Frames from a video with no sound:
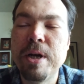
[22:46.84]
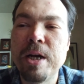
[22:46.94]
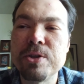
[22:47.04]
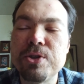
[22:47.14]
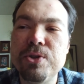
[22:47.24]

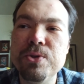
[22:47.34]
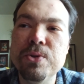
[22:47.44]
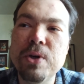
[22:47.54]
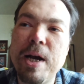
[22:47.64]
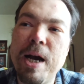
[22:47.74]
as
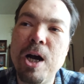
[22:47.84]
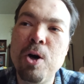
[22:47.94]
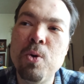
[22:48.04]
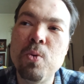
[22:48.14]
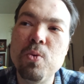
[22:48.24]
to
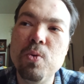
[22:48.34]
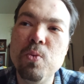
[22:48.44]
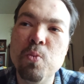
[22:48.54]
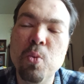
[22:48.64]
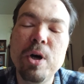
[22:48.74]

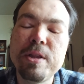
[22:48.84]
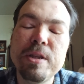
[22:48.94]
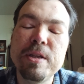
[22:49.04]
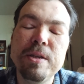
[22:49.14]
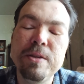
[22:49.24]

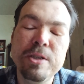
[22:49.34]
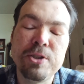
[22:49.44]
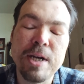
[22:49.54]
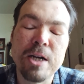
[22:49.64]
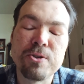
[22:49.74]
what
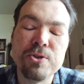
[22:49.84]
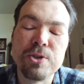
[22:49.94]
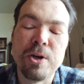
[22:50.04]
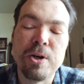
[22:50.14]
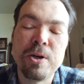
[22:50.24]
these
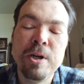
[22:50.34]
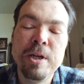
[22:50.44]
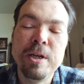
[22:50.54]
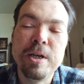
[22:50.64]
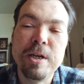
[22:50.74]
doctrines are
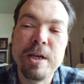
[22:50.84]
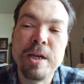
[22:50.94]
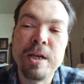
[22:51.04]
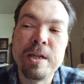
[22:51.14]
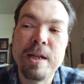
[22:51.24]

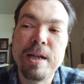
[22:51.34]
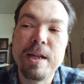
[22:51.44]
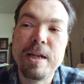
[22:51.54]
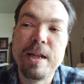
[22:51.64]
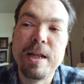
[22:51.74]
and
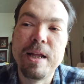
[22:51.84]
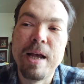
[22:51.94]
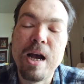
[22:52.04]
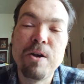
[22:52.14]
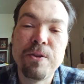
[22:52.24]

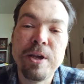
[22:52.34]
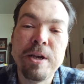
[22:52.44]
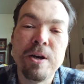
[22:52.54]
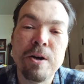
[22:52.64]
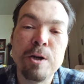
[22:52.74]
how
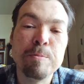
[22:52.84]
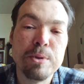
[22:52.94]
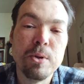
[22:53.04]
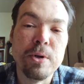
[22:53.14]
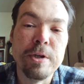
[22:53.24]
they are
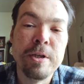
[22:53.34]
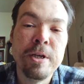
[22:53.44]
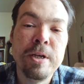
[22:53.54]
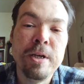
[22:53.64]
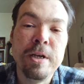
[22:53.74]
employed?
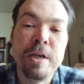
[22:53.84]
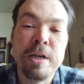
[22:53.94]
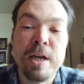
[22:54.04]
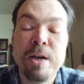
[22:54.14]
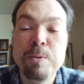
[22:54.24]

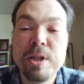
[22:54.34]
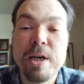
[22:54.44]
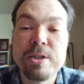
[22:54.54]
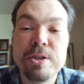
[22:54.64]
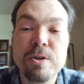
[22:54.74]
And I would
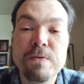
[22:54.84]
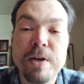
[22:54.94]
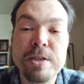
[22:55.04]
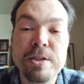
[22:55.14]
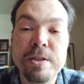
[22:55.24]
like to know if
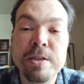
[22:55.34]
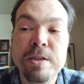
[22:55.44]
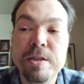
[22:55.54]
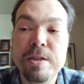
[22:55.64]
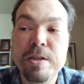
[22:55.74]
I did